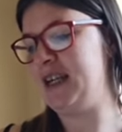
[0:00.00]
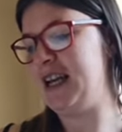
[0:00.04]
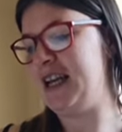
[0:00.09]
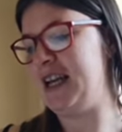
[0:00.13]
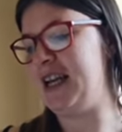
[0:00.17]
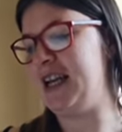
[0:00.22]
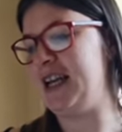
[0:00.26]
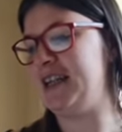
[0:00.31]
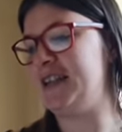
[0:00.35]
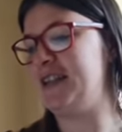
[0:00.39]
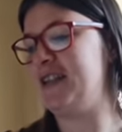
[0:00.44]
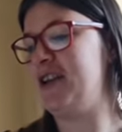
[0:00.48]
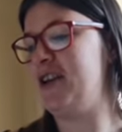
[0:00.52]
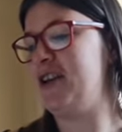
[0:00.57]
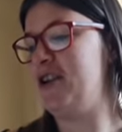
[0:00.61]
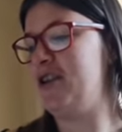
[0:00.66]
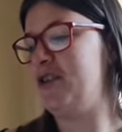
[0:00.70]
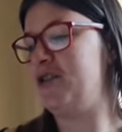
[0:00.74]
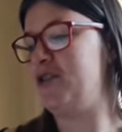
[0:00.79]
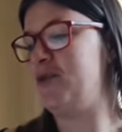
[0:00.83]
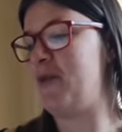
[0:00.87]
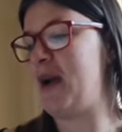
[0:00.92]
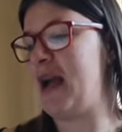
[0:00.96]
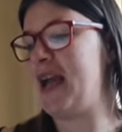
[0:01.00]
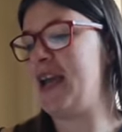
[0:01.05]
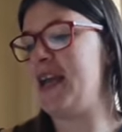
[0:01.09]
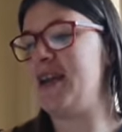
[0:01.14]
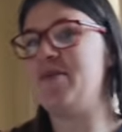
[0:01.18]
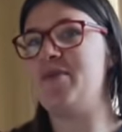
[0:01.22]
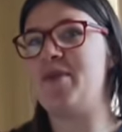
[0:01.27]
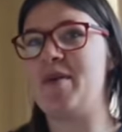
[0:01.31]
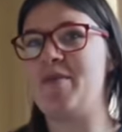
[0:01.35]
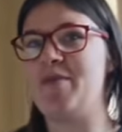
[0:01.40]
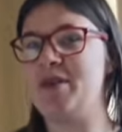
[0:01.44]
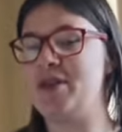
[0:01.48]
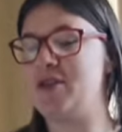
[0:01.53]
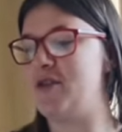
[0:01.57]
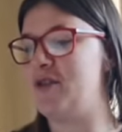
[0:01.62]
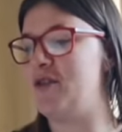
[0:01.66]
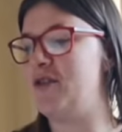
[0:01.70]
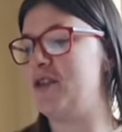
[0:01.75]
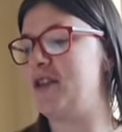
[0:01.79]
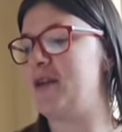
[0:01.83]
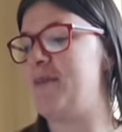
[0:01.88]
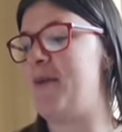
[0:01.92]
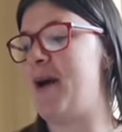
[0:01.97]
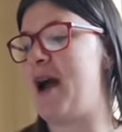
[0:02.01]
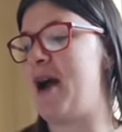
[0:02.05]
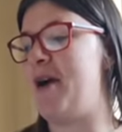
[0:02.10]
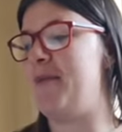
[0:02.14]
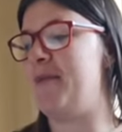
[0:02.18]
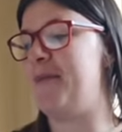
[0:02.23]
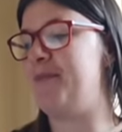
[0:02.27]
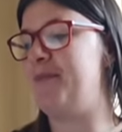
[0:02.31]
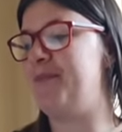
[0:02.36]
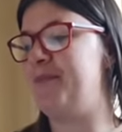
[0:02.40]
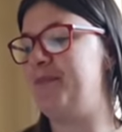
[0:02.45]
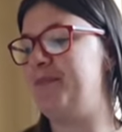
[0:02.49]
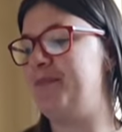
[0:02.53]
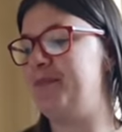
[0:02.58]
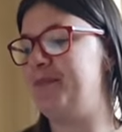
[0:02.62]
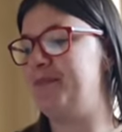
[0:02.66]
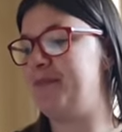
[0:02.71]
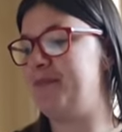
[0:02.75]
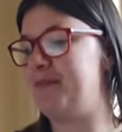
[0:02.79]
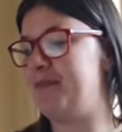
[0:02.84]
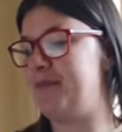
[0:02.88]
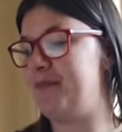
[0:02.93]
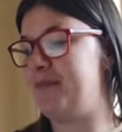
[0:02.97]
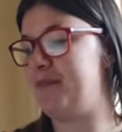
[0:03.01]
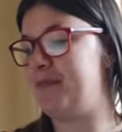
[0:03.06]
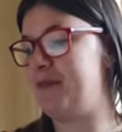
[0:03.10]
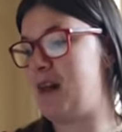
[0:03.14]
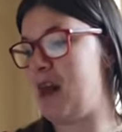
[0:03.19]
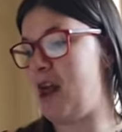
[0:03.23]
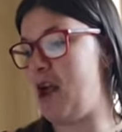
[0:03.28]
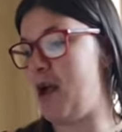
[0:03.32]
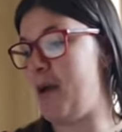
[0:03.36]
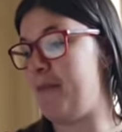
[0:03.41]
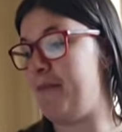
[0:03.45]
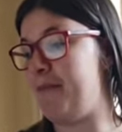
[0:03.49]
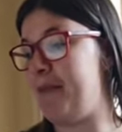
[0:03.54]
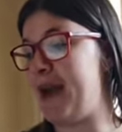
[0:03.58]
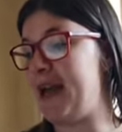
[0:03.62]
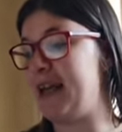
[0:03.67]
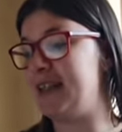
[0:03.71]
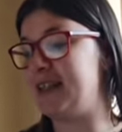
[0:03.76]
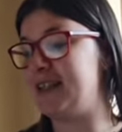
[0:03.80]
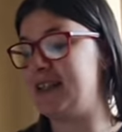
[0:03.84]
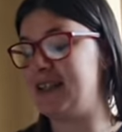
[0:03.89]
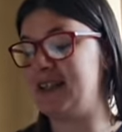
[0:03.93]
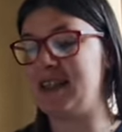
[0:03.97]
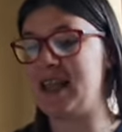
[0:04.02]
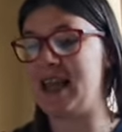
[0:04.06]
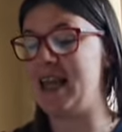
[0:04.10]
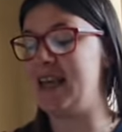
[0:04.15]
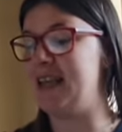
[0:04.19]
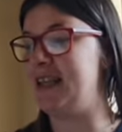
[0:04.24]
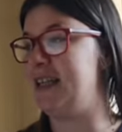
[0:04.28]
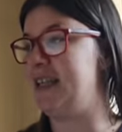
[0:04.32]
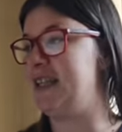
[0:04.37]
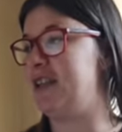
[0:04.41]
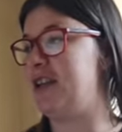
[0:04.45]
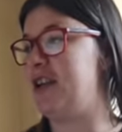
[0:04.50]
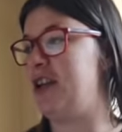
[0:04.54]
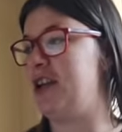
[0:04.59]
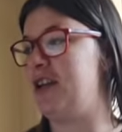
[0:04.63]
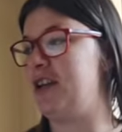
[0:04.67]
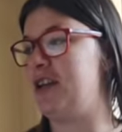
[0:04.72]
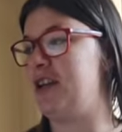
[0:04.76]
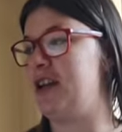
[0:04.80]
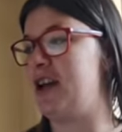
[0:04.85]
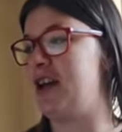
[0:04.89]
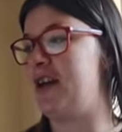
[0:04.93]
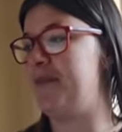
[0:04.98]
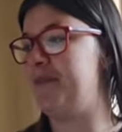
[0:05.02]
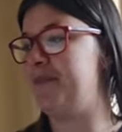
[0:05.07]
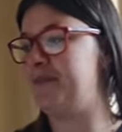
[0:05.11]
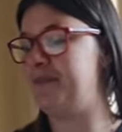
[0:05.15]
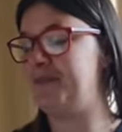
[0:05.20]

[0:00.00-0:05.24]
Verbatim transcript: Is the way when we talked about uh, painted ladies earlier.